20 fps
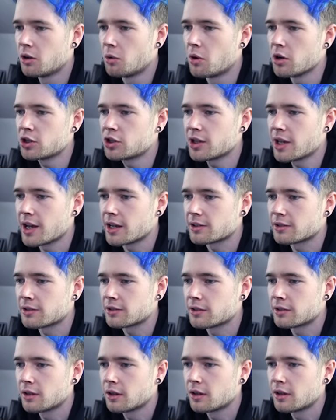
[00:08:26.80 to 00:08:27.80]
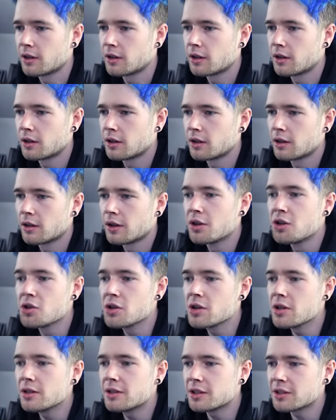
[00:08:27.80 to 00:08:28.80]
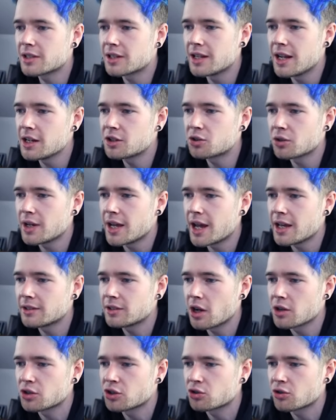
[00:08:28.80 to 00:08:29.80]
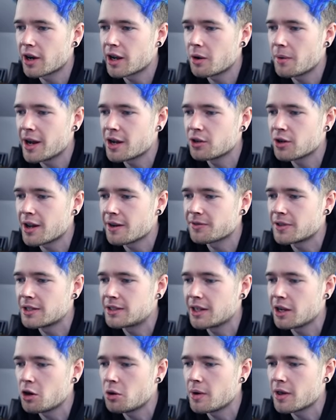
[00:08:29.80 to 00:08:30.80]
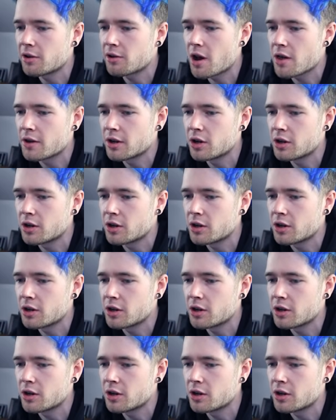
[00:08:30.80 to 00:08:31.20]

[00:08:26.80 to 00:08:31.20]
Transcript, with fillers: But watch this. You can just literally hit her straight away. You don't have to deal with her other